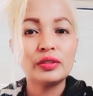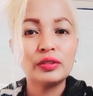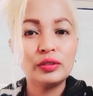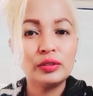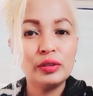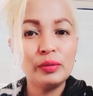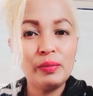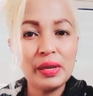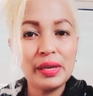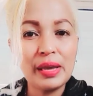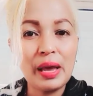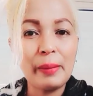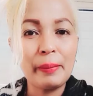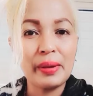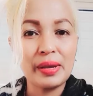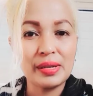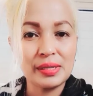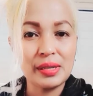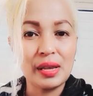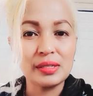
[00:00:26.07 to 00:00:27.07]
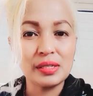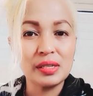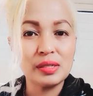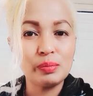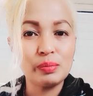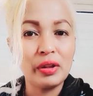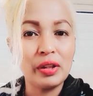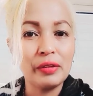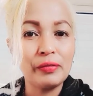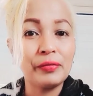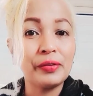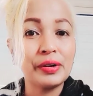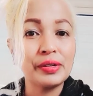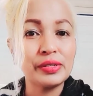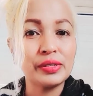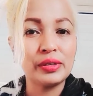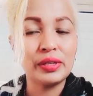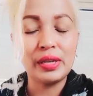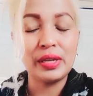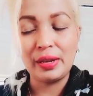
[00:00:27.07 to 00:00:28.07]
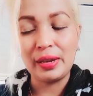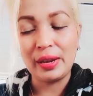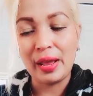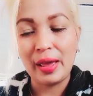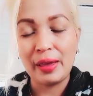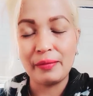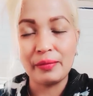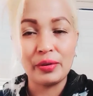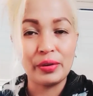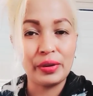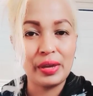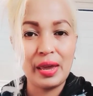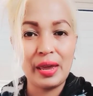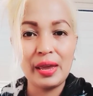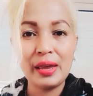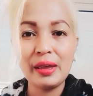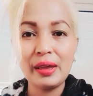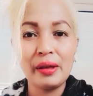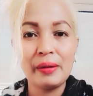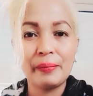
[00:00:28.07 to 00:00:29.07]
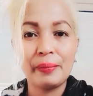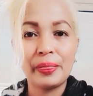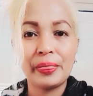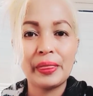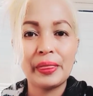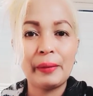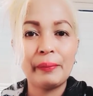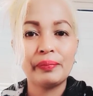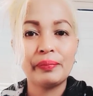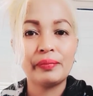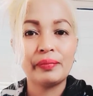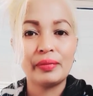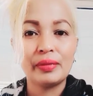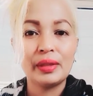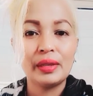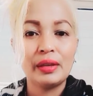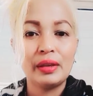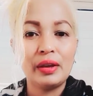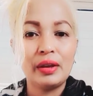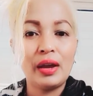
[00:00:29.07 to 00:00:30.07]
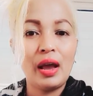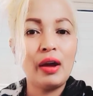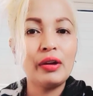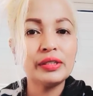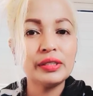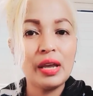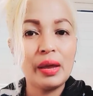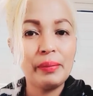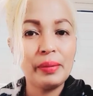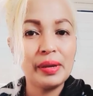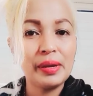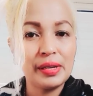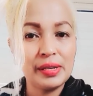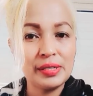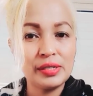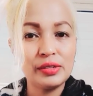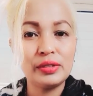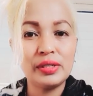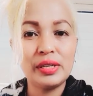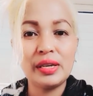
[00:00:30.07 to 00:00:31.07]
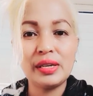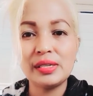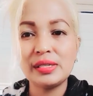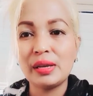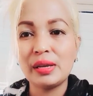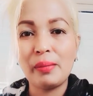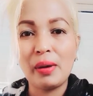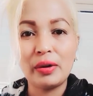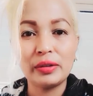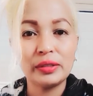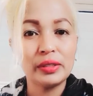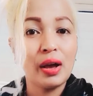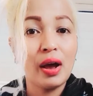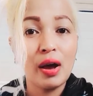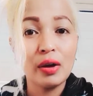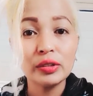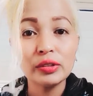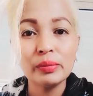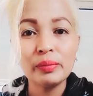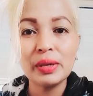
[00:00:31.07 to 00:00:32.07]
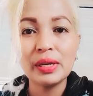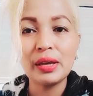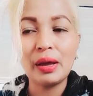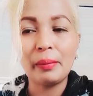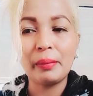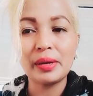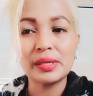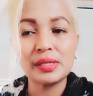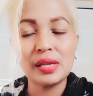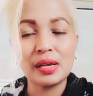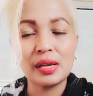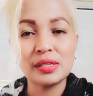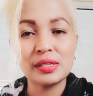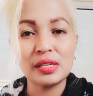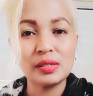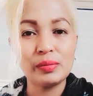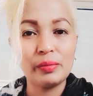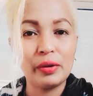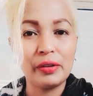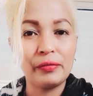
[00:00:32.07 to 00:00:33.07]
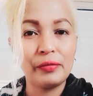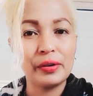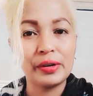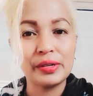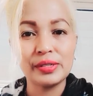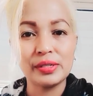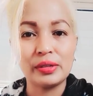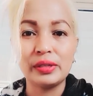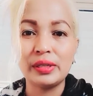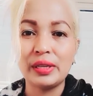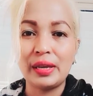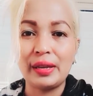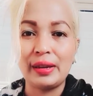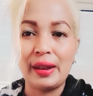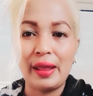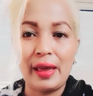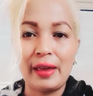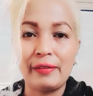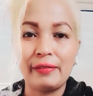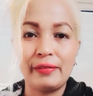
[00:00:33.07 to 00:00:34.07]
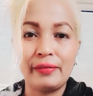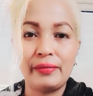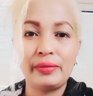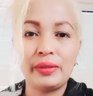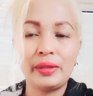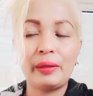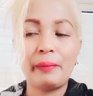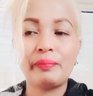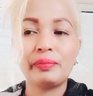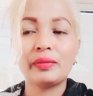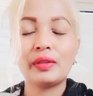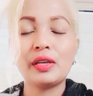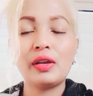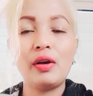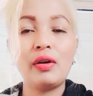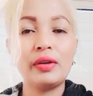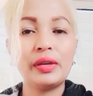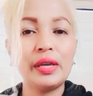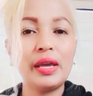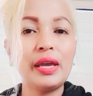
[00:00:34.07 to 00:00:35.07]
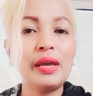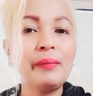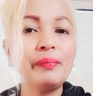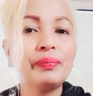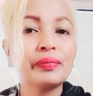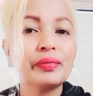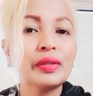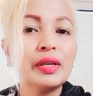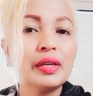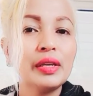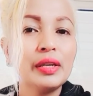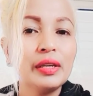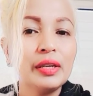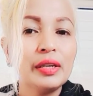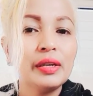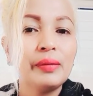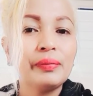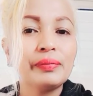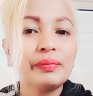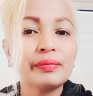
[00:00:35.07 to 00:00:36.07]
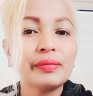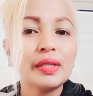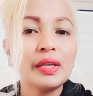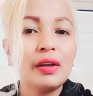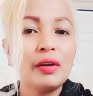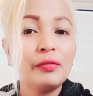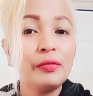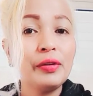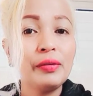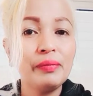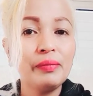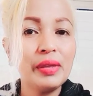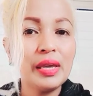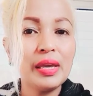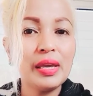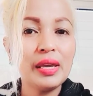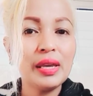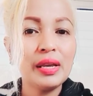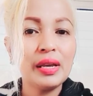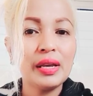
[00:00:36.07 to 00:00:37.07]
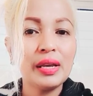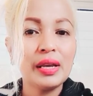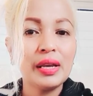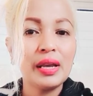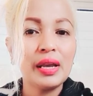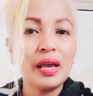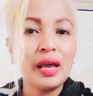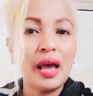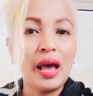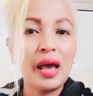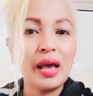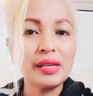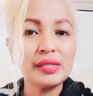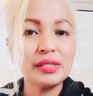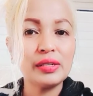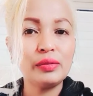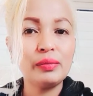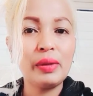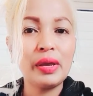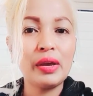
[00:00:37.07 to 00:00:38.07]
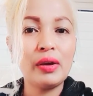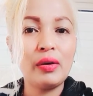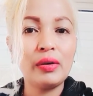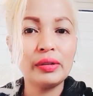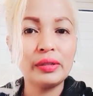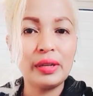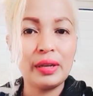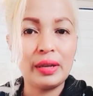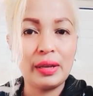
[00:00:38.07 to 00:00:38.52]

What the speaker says: to become a successful person in life, okay? Our topic is today is about how to become a successful person in life. Okay? For me, as on my own